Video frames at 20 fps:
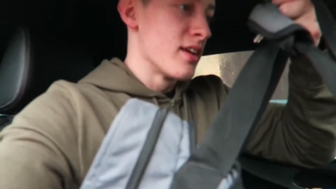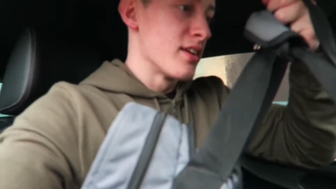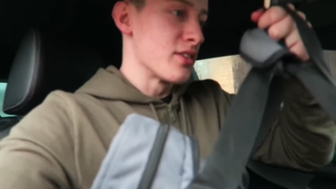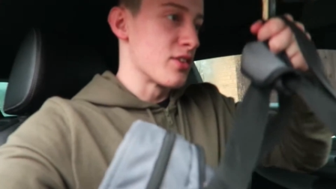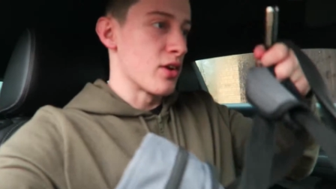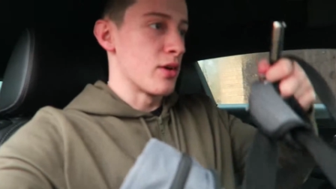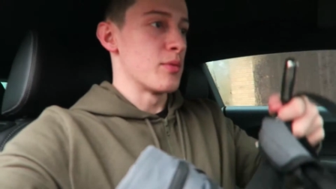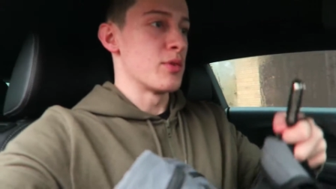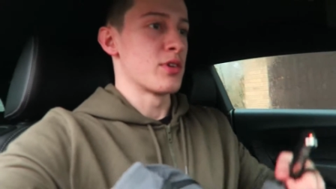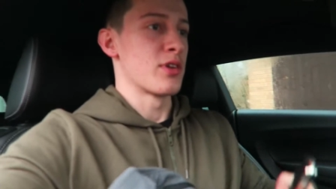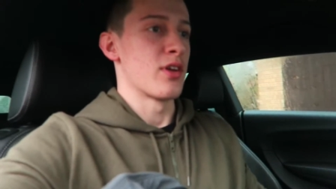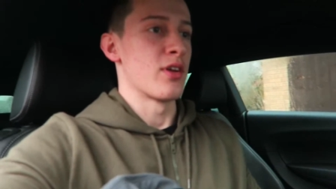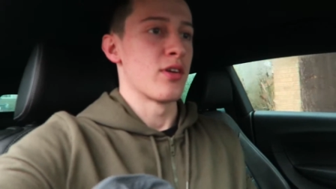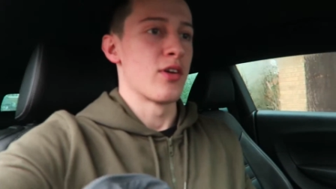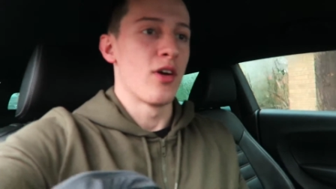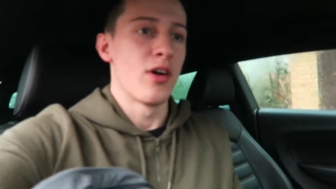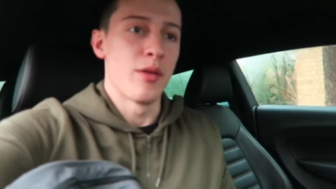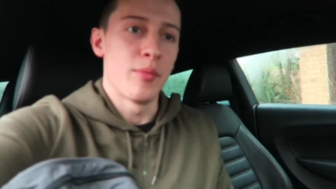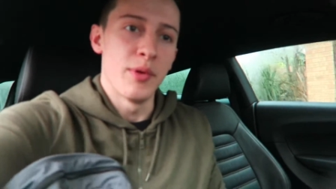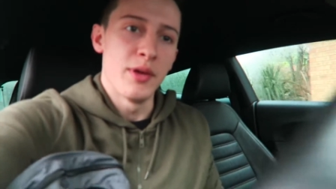So I'm just going to
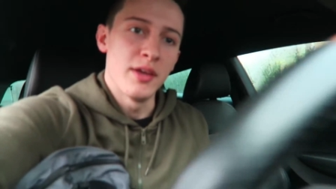kind of